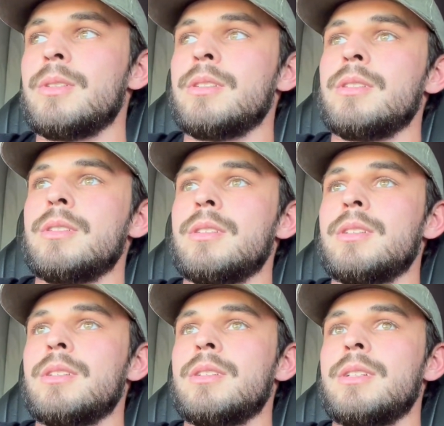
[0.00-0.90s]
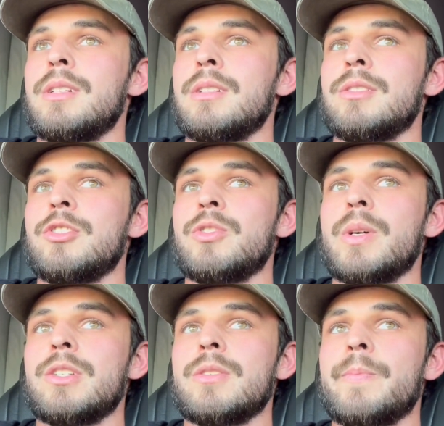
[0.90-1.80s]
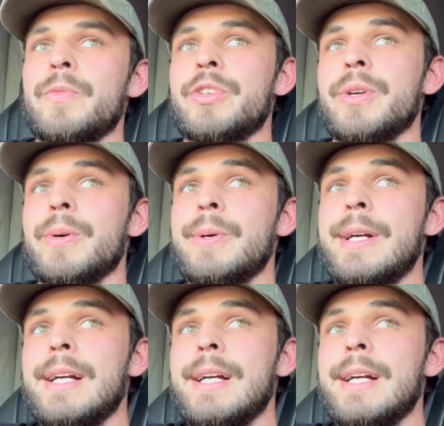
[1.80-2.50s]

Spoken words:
in a situation. So